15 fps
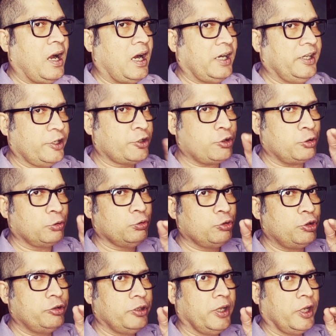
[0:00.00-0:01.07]

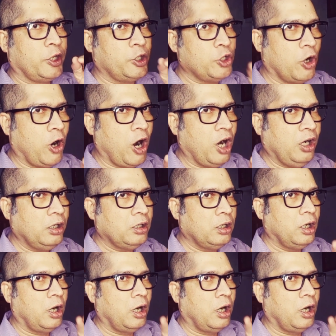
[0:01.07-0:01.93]
understood your